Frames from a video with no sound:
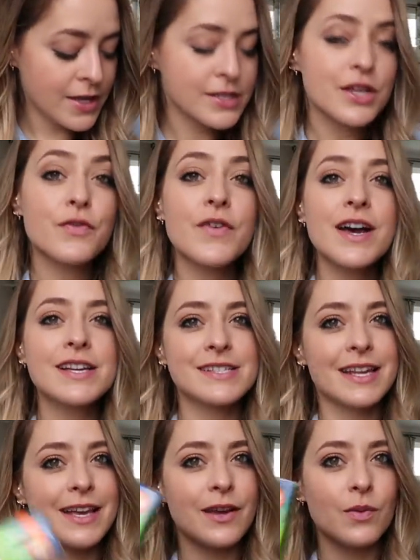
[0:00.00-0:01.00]
So
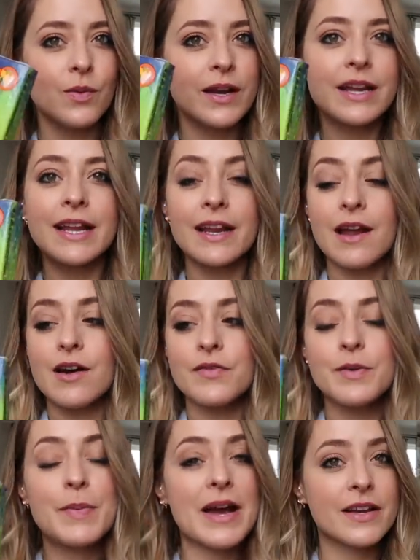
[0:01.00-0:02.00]
firstly, weirdly enough,
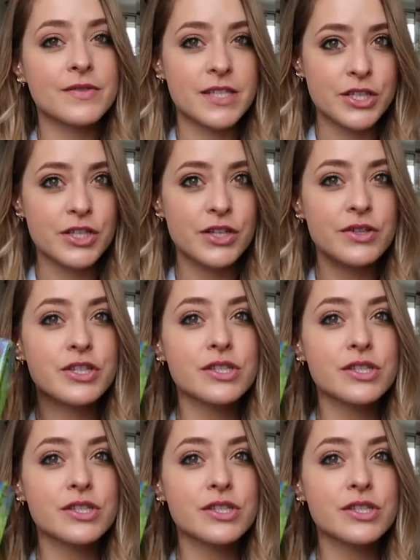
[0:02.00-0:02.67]
pack of tissues.